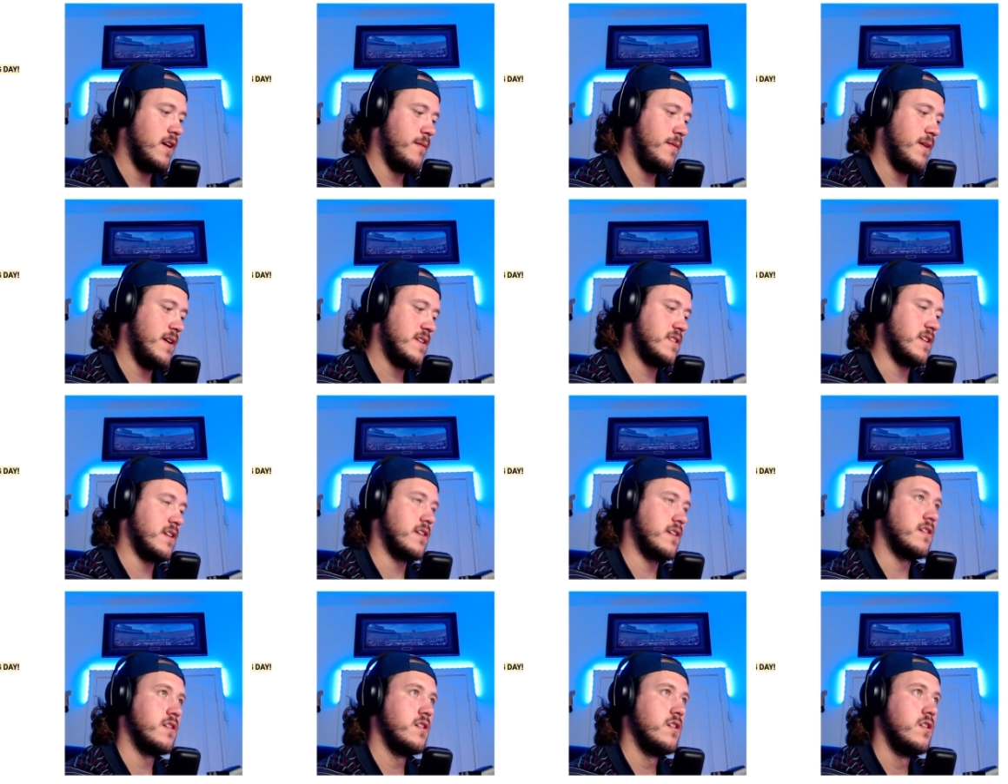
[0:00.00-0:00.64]
I'm
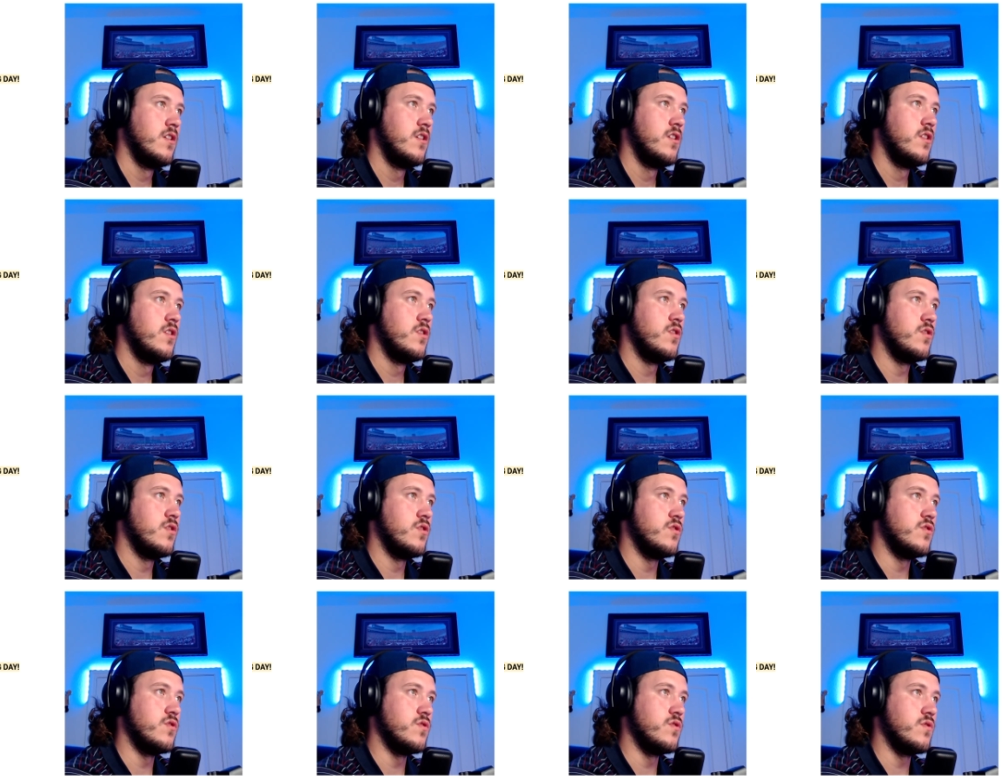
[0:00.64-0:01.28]
asking,
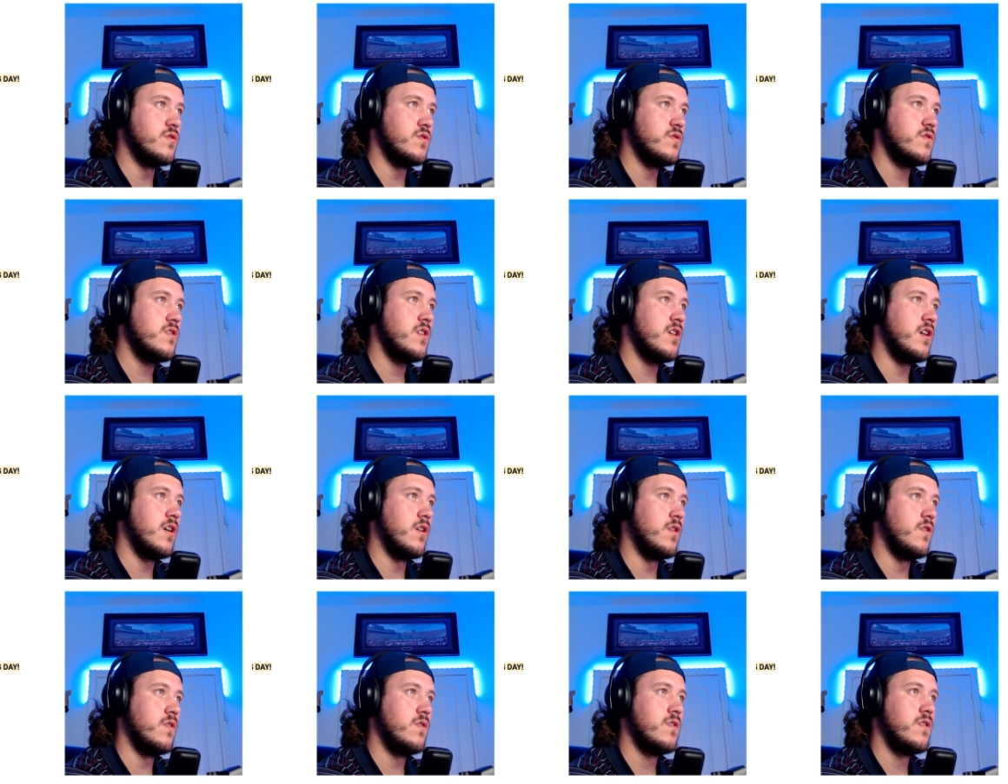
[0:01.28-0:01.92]
do you
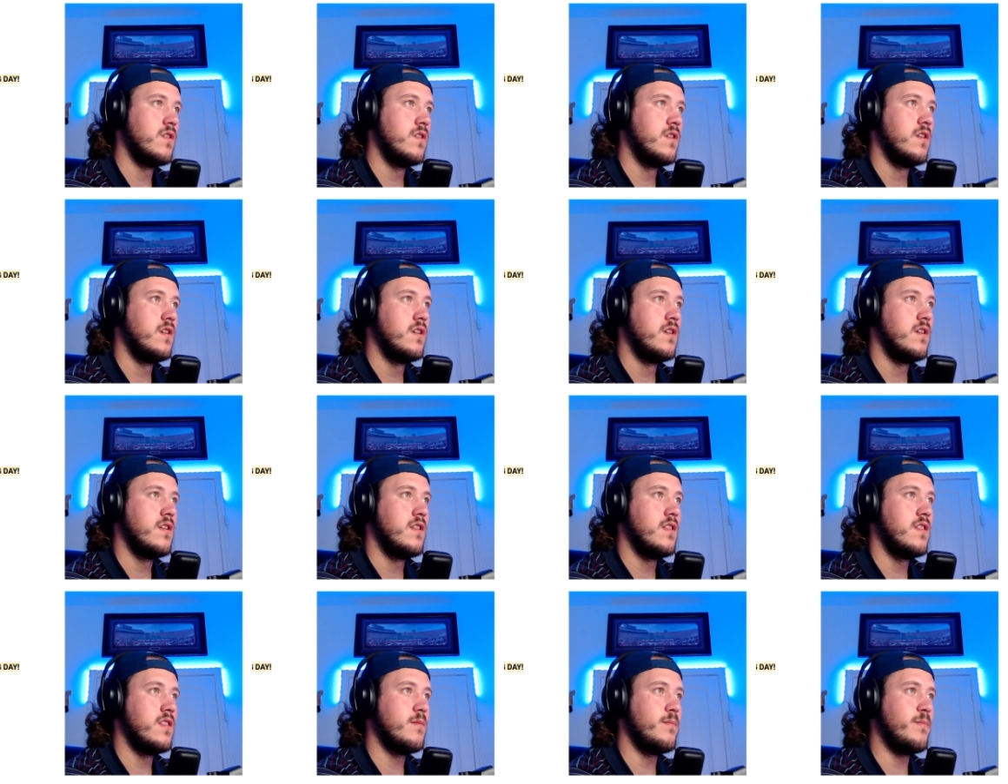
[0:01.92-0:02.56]
know
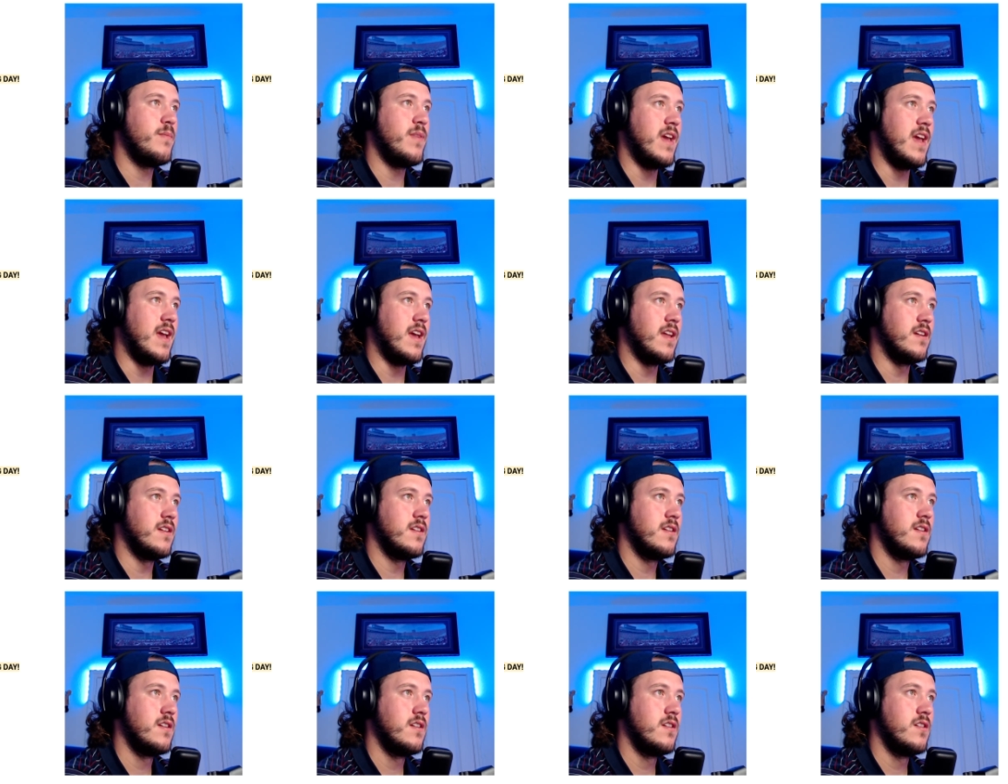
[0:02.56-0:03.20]
the
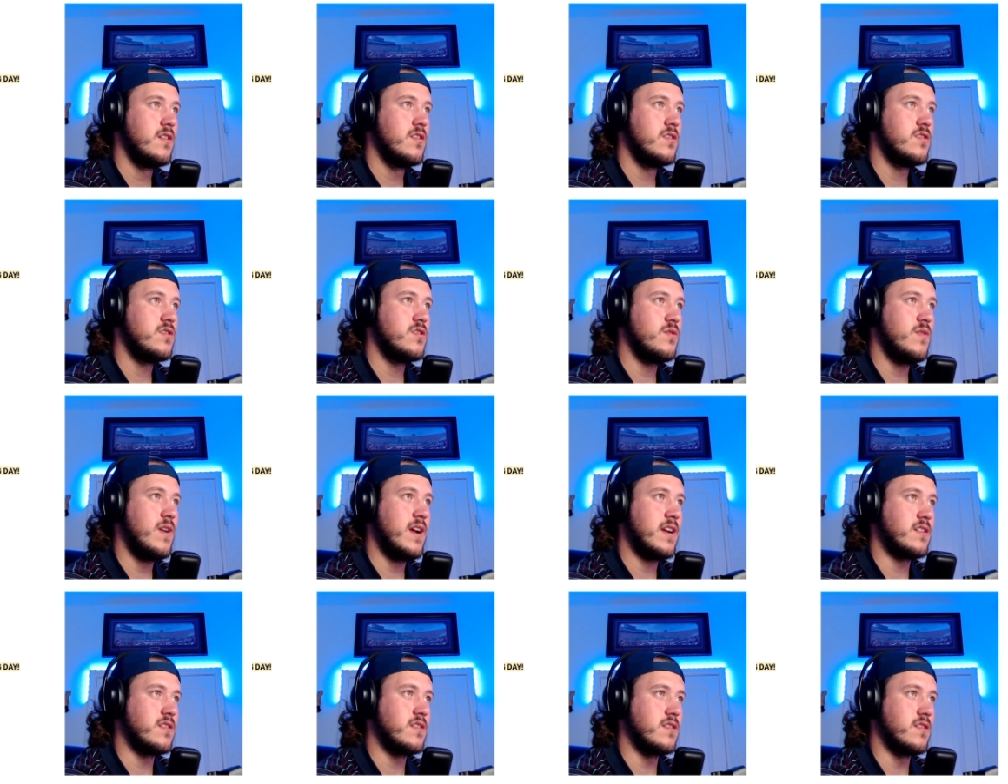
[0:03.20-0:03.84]
band
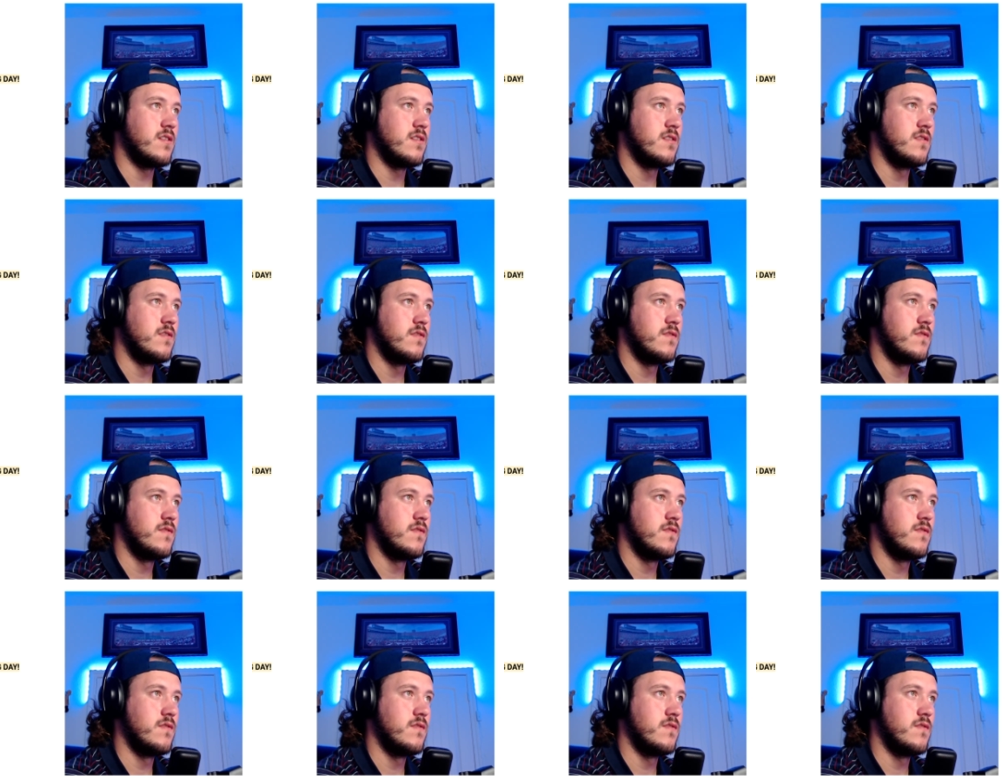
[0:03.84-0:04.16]
director?